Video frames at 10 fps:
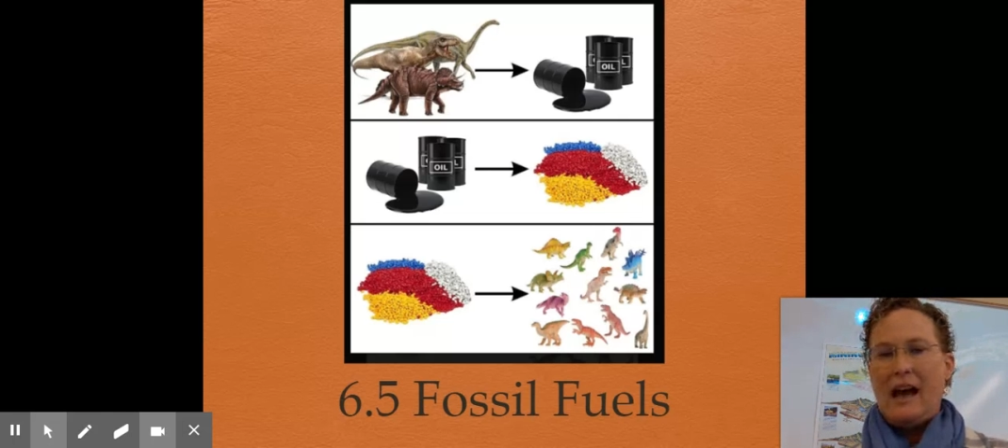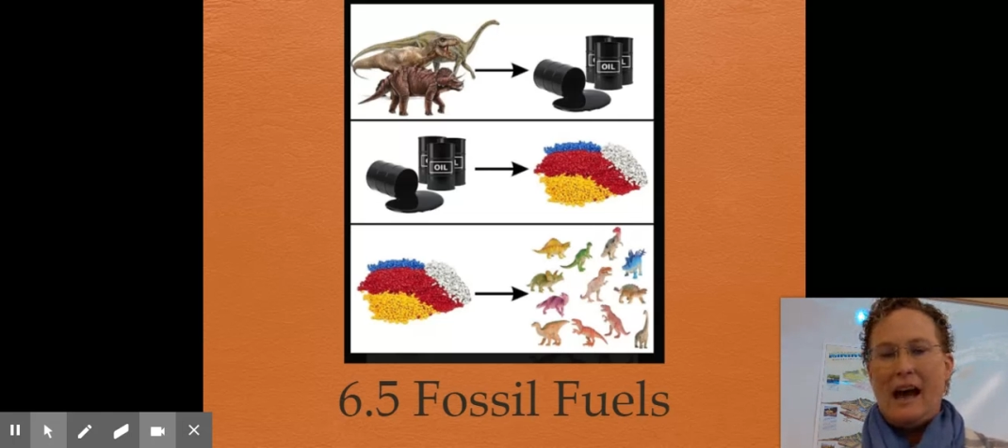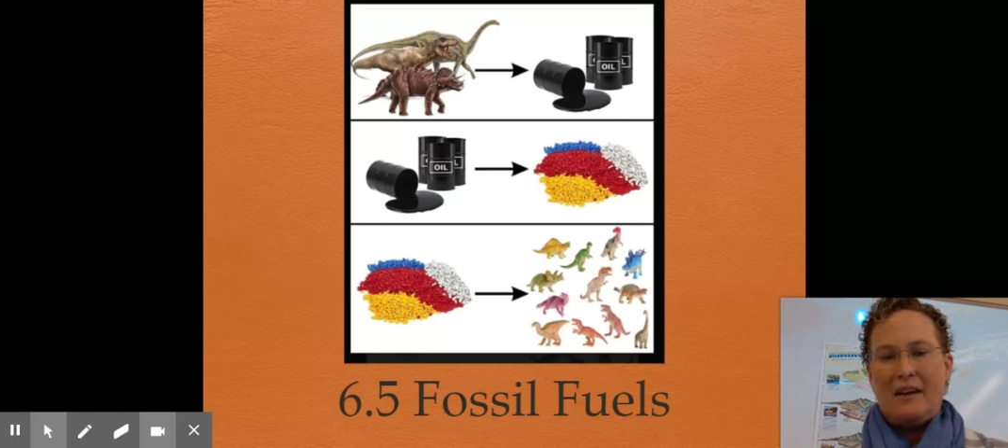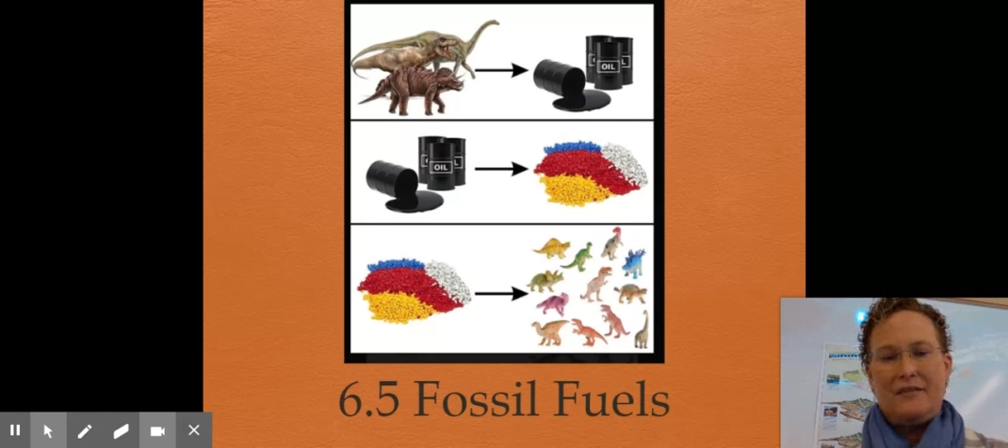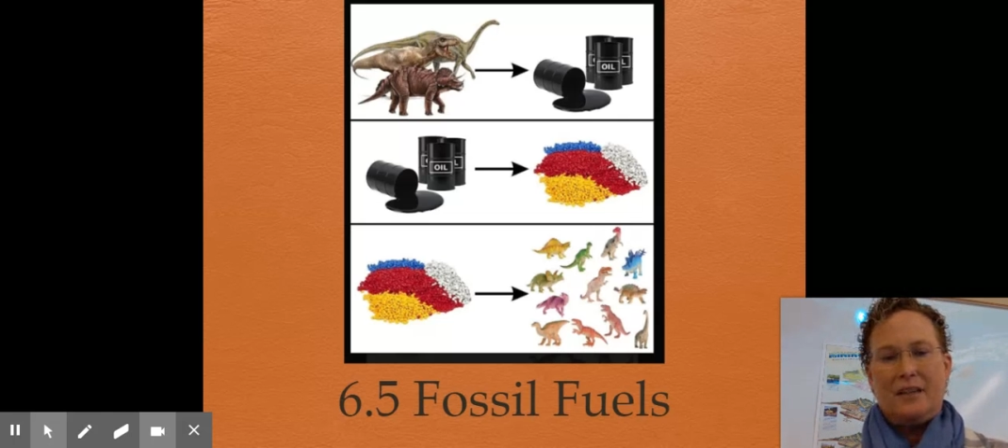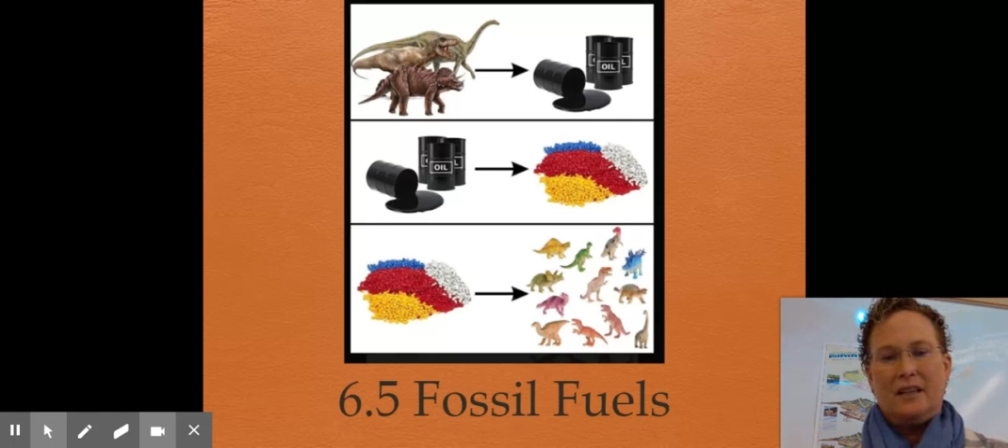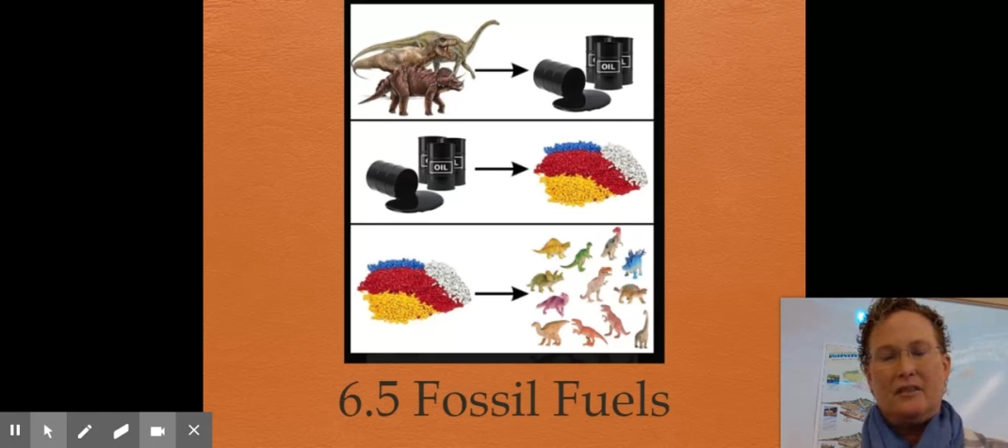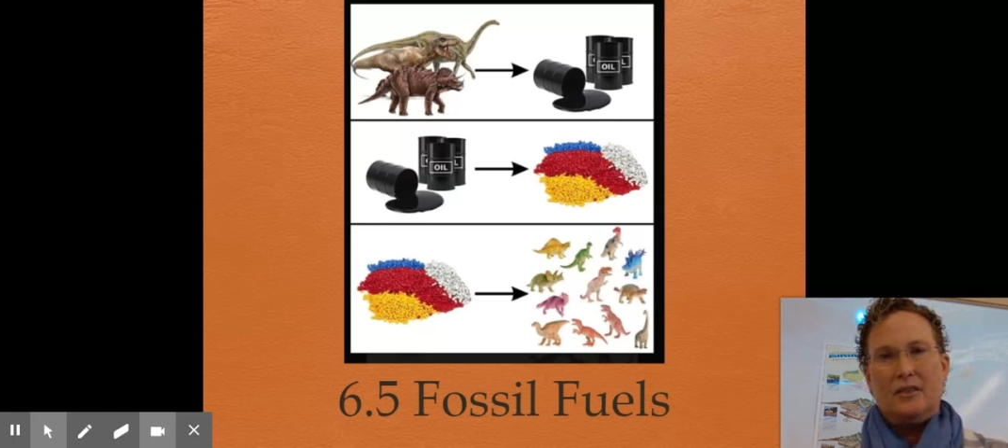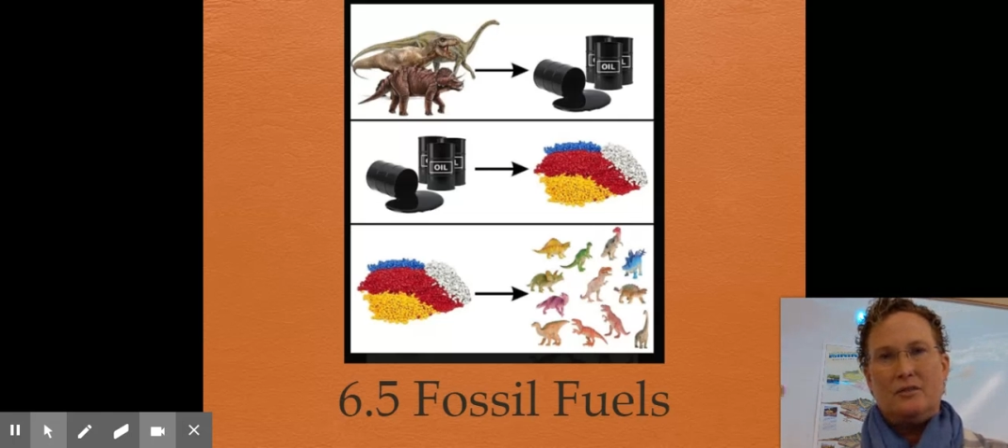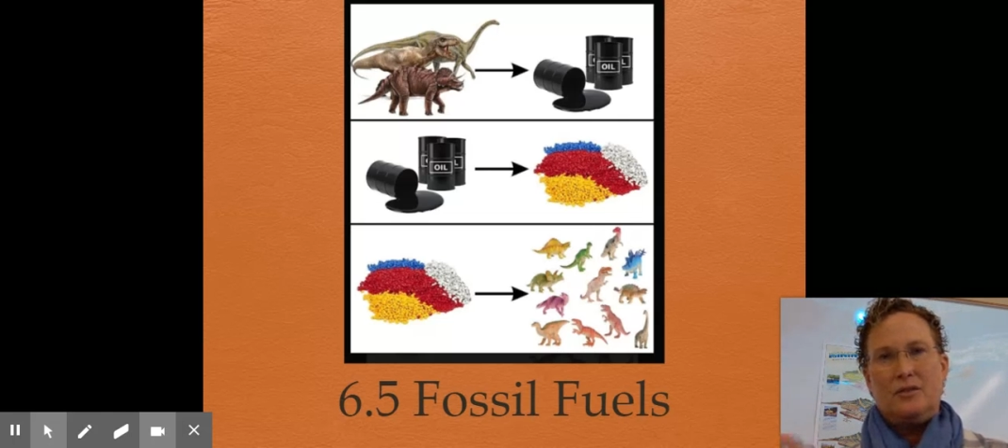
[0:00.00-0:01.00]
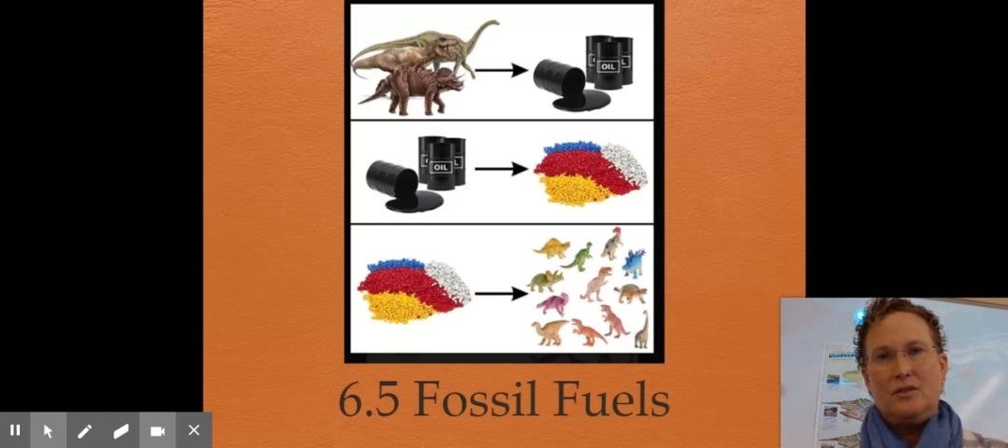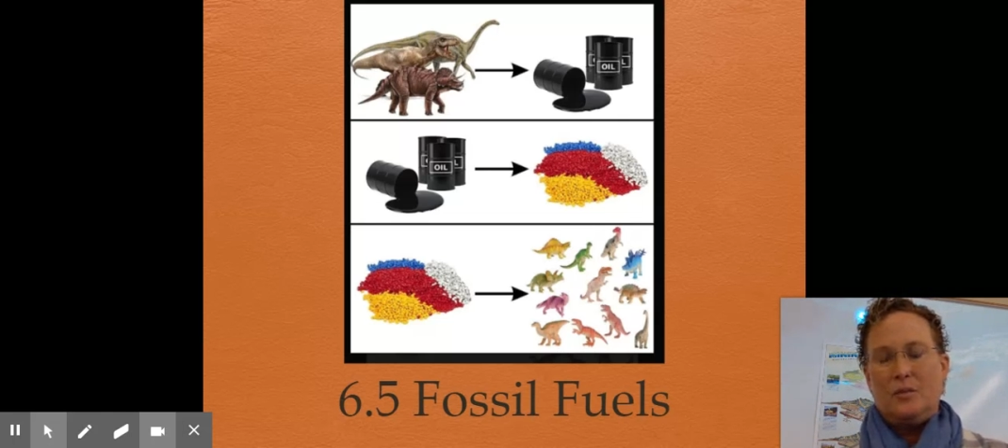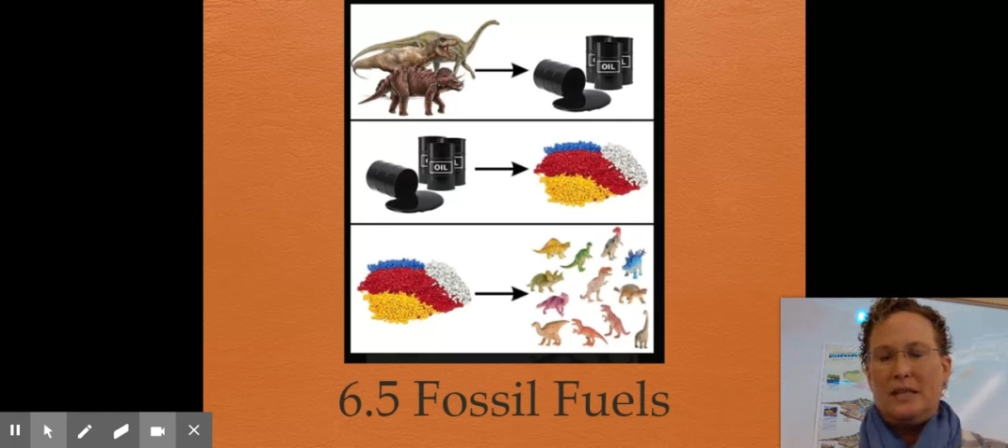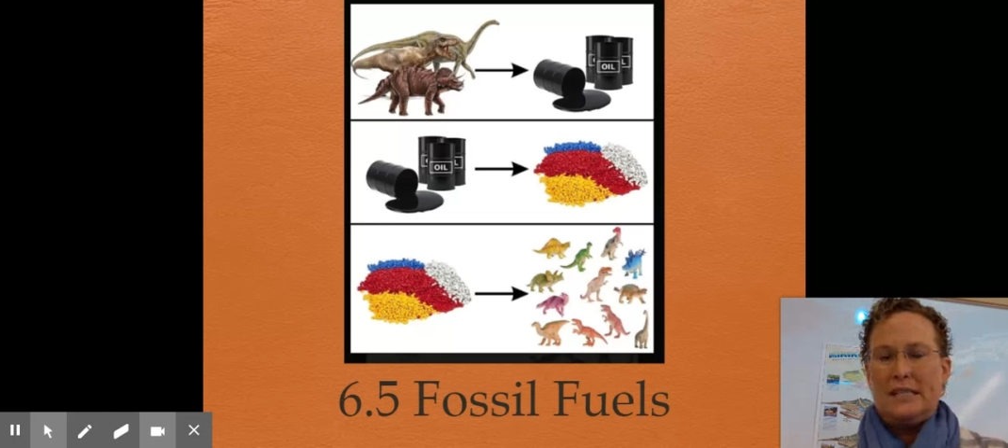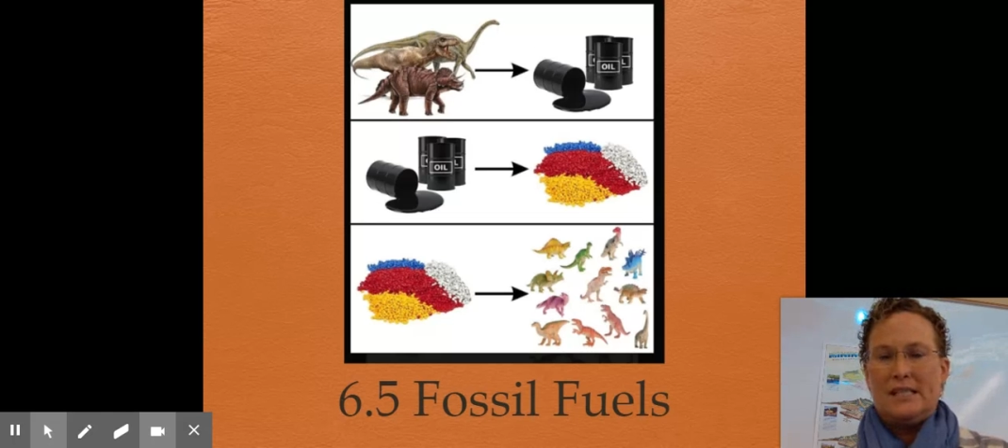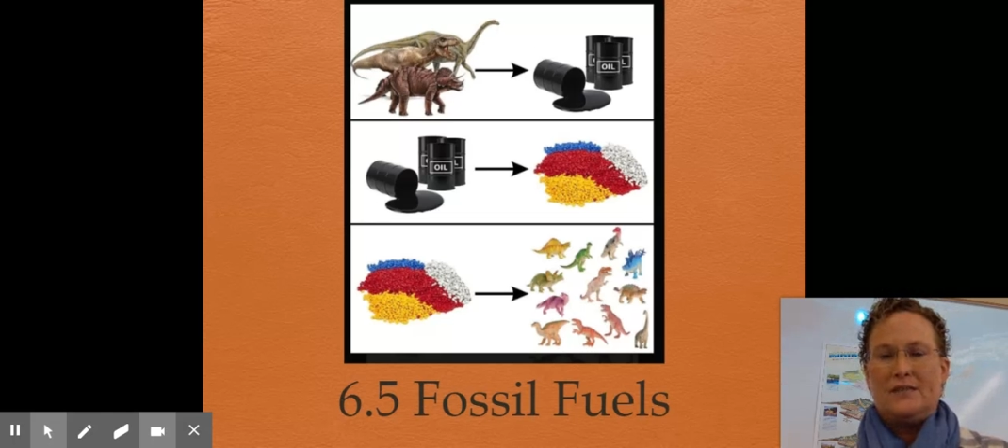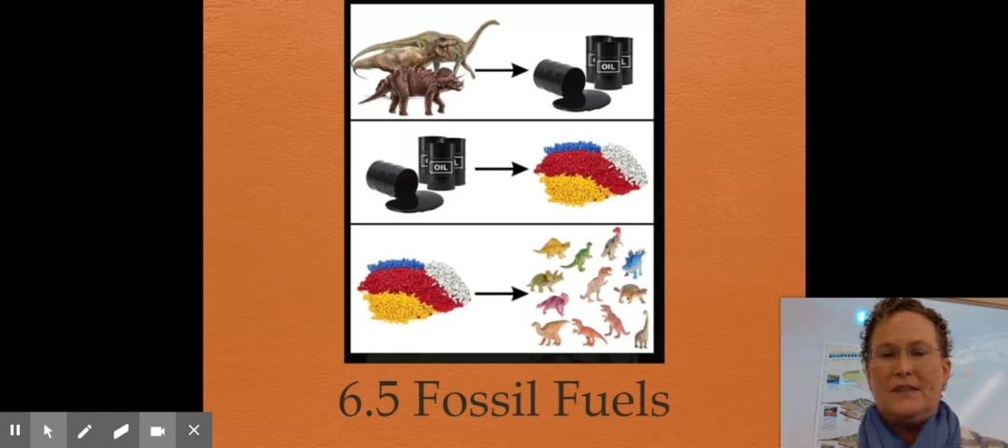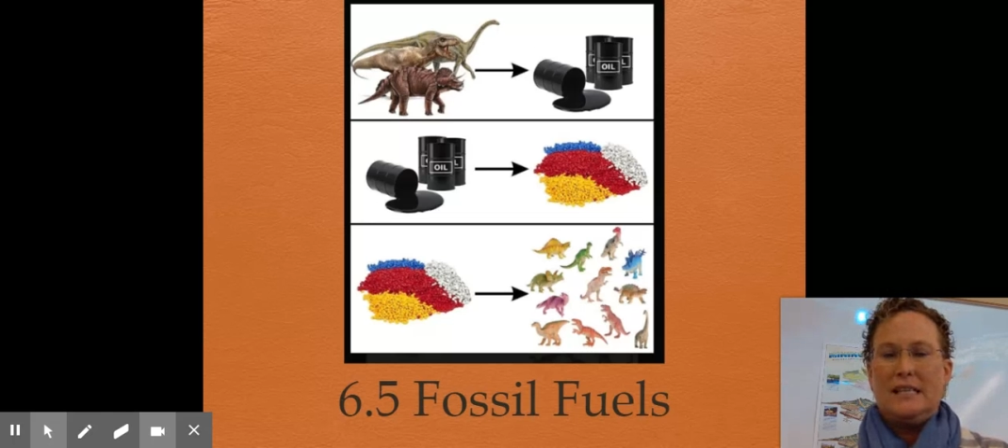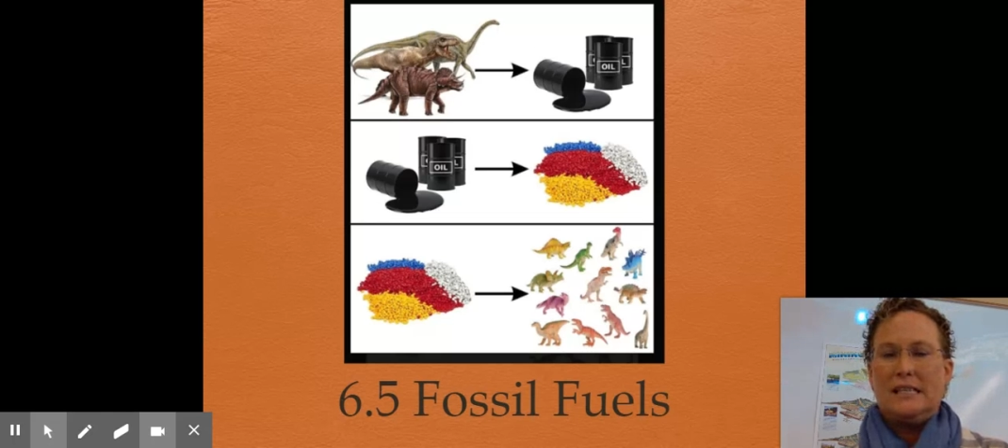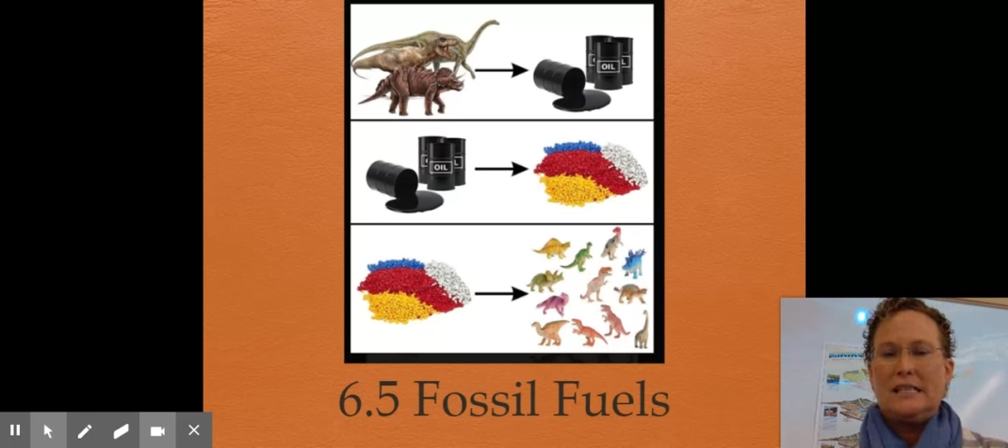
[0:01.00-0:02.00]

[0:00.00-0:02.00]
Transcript: half and give you two pieces of this.